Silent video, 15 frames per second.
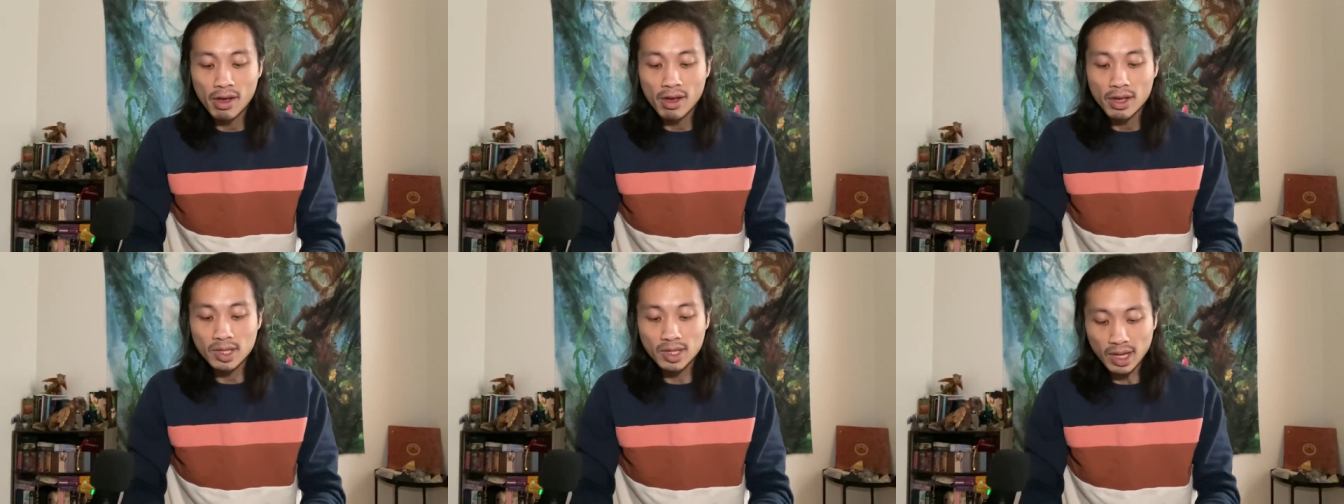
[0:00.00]

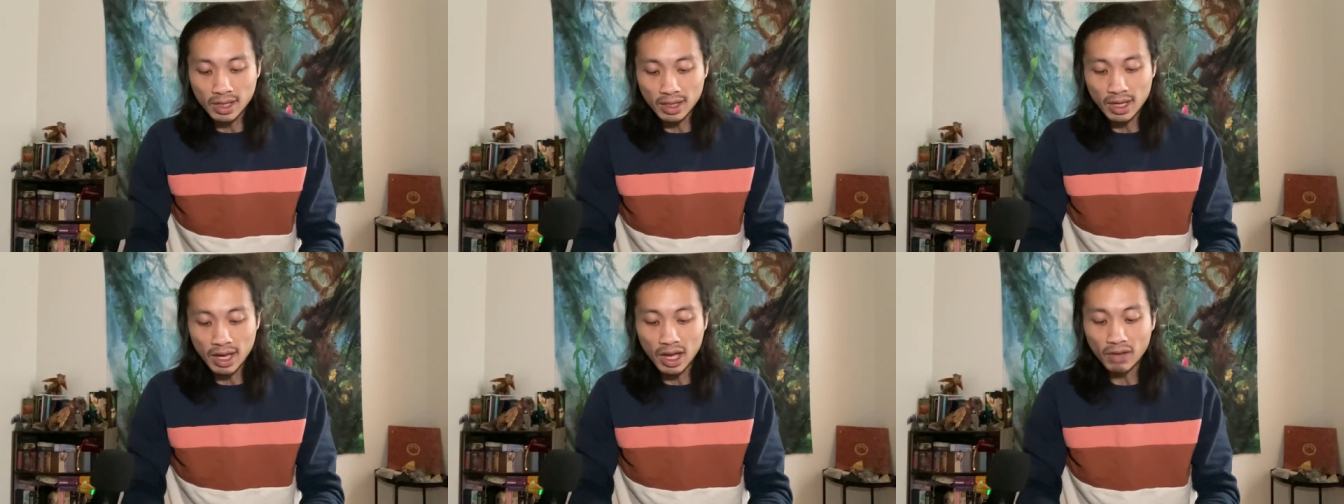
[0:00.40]

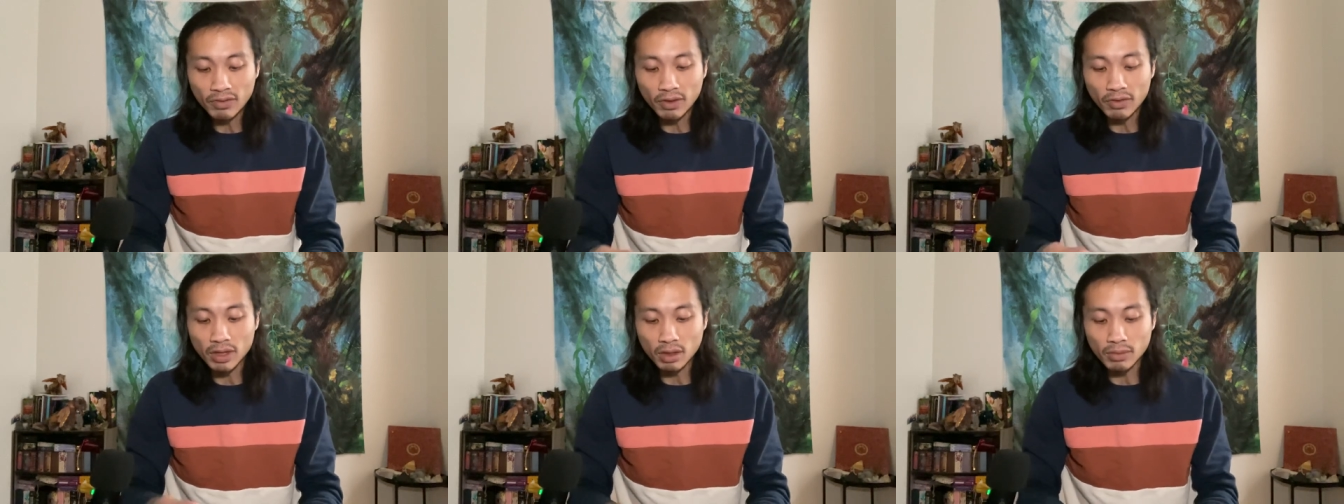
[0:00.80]
second half
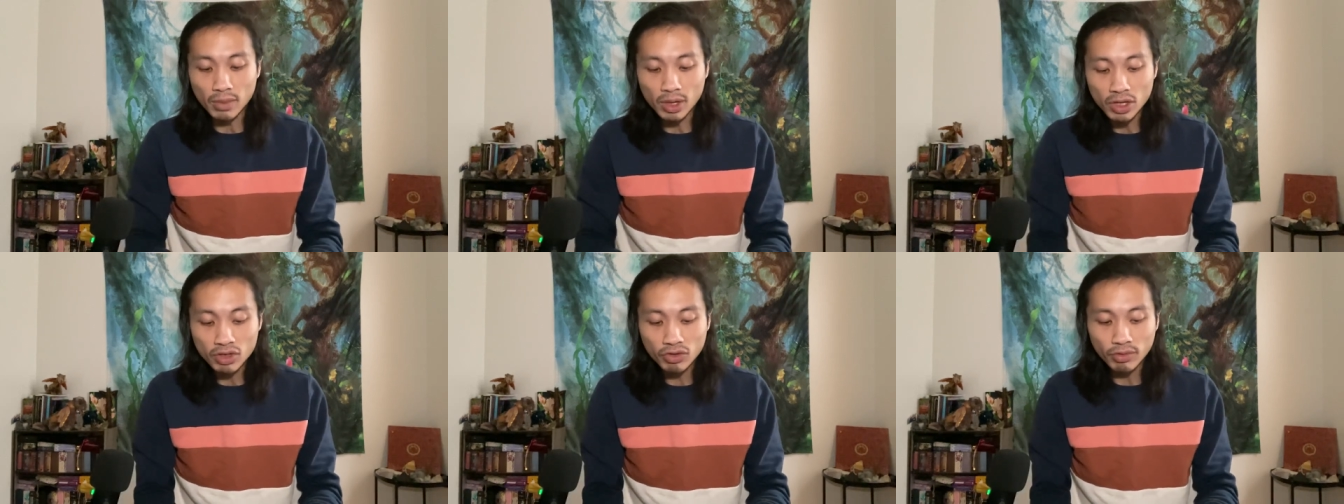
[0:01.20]
of their
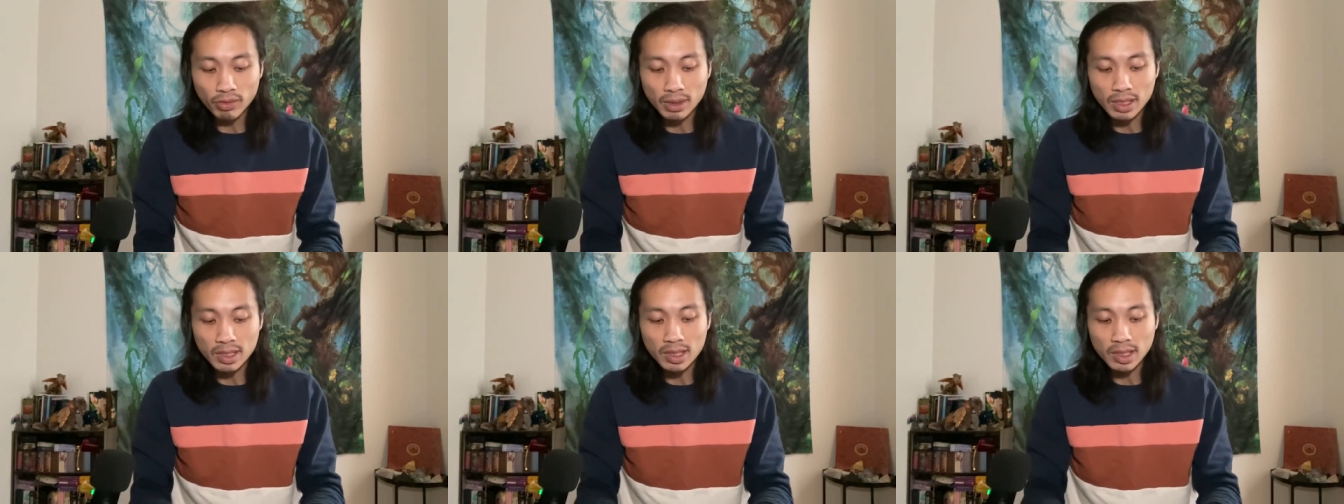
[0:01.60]
March from
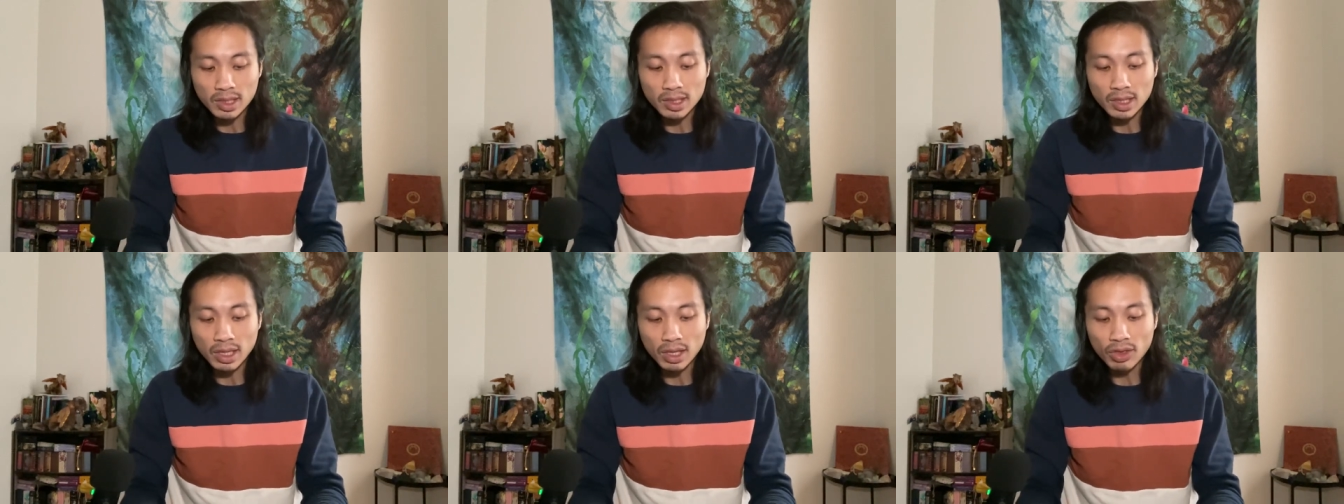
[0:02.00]
the
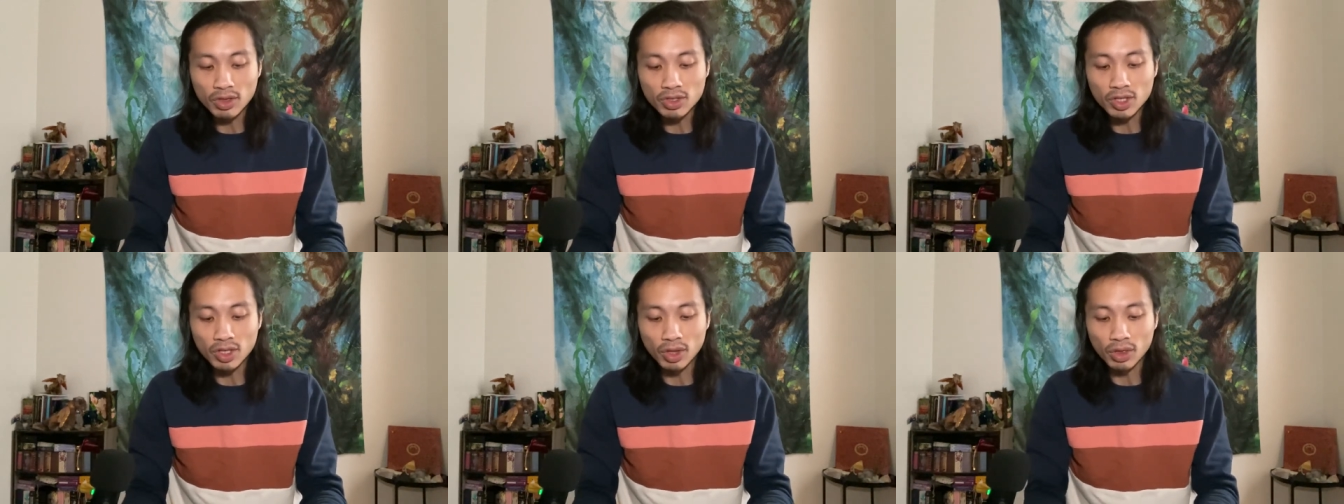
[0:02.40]
16th
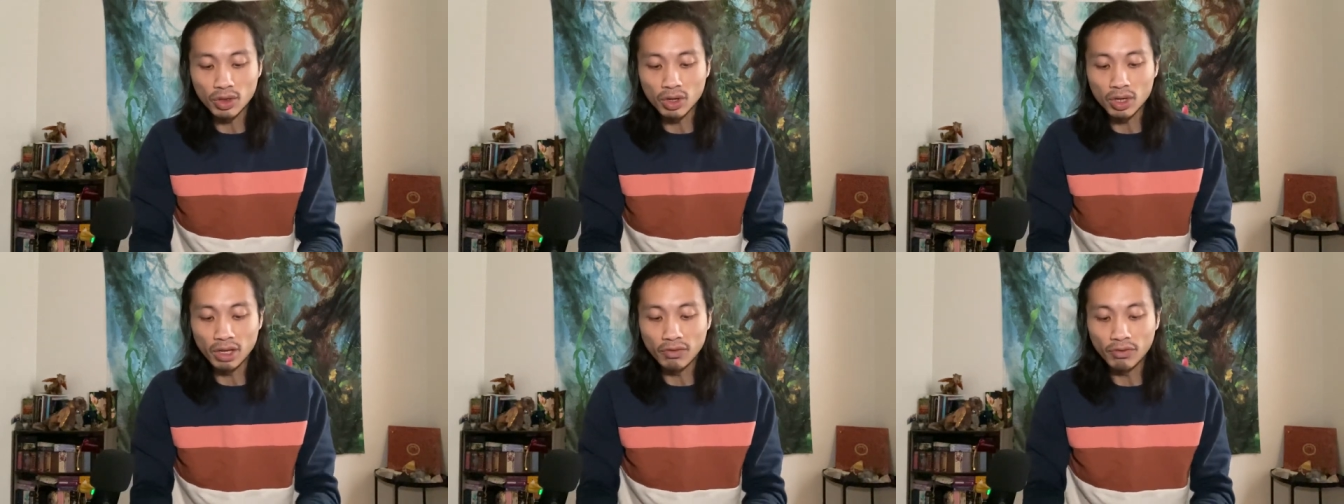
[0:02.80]
to
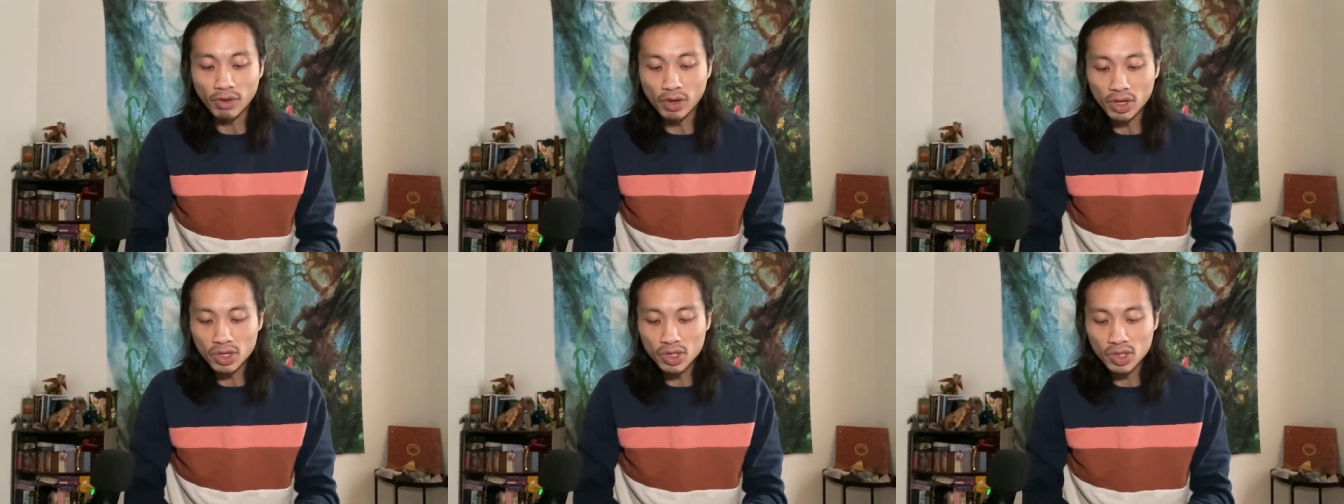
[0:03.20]

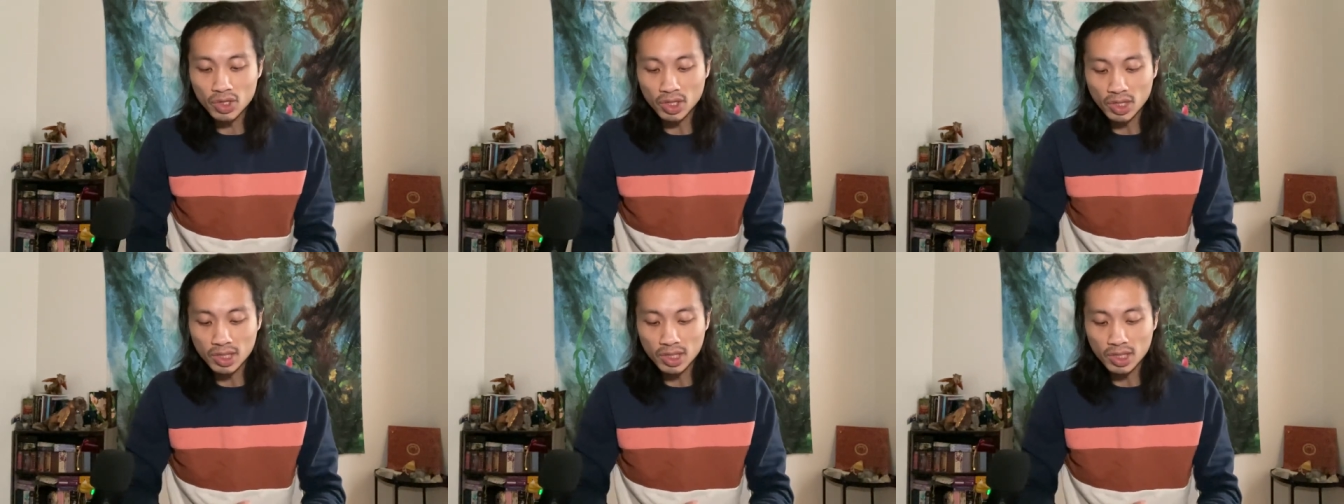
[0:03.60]
31st?